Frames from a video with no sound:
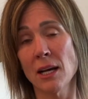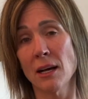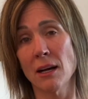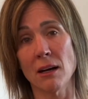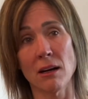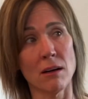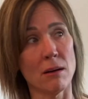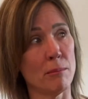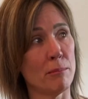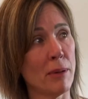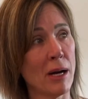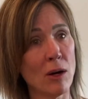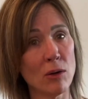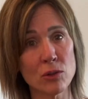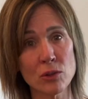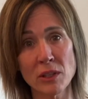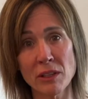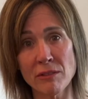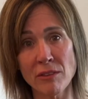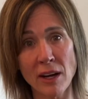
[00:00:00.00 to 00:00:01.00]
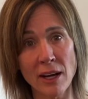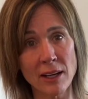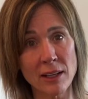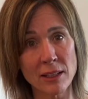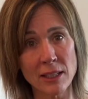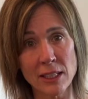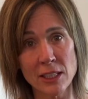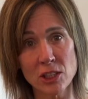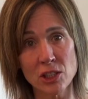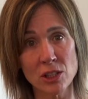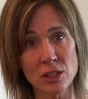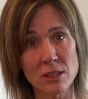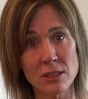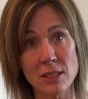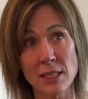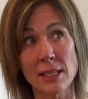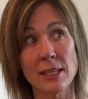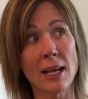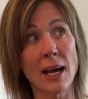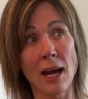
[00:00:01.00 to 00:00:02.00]
uh, boundary violations
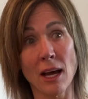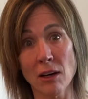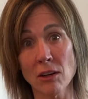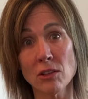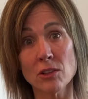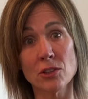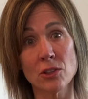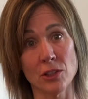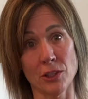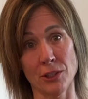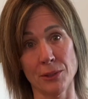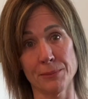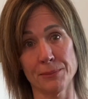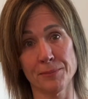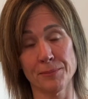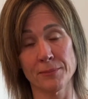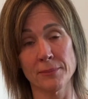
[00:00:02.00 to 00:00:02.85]
in adulthood.